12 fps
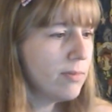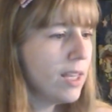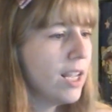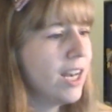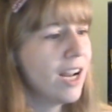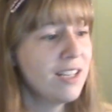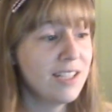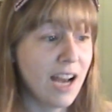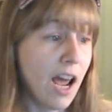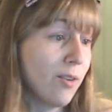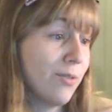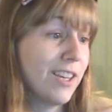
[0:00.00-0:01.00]
And I said,
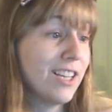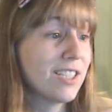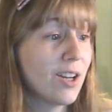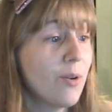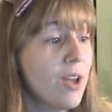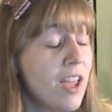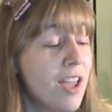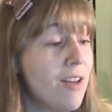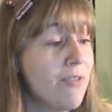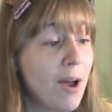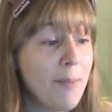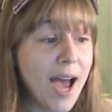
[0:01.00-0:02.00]
I don't think so.
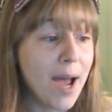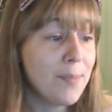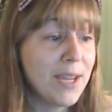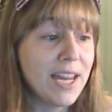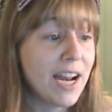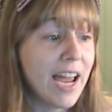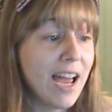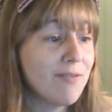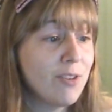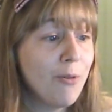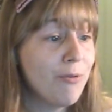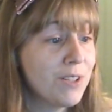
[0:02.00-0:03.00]
If I'm happy and I have
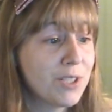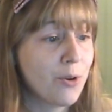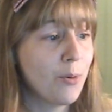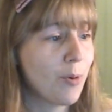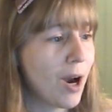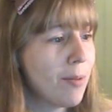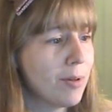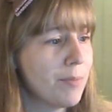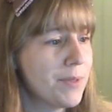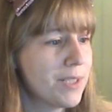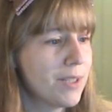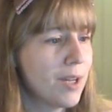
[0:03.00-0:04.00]
no physical
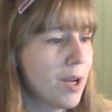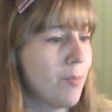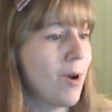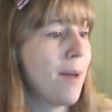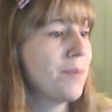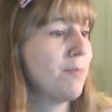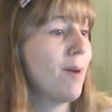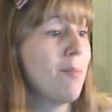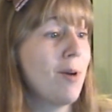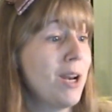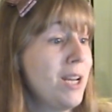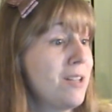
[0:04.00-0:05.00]
problems, perhaps my
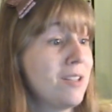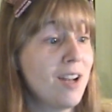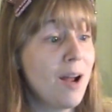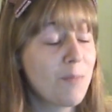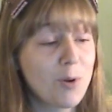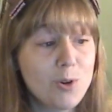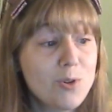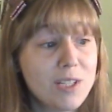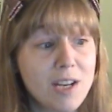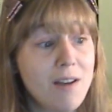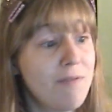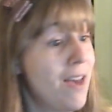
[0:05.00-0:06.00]
body does not produce
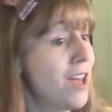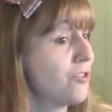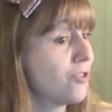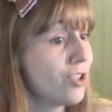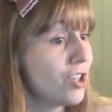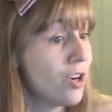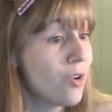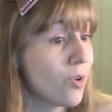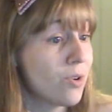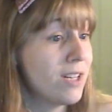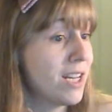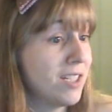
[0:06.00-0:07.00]
enough estrogen or
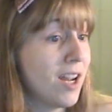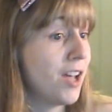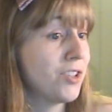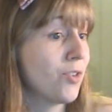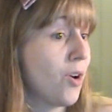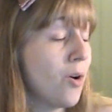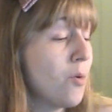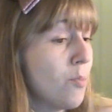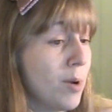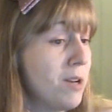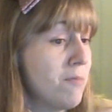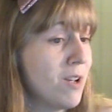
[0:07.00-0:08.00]
testosterone,
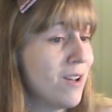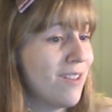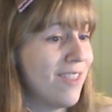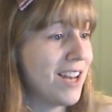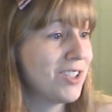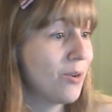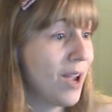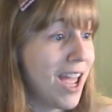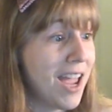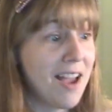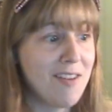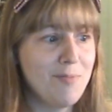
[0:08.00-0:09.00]
but that's
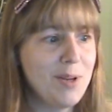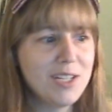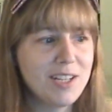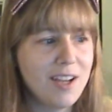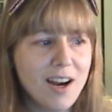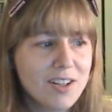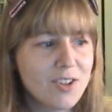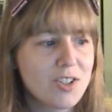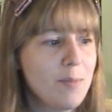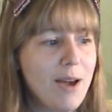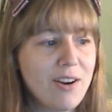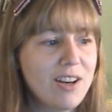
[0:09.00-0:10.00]
okay. I've been to doctors
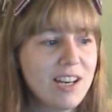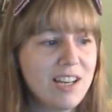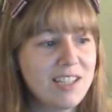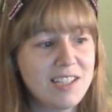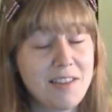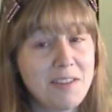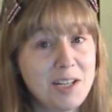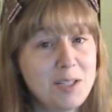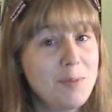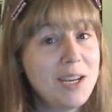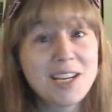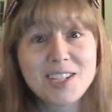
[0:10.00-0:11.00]
about it, and it's nothing to
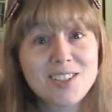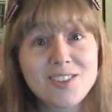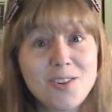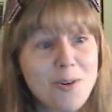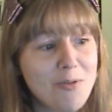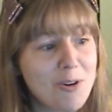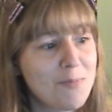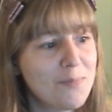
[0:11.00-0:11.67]
be concerned over.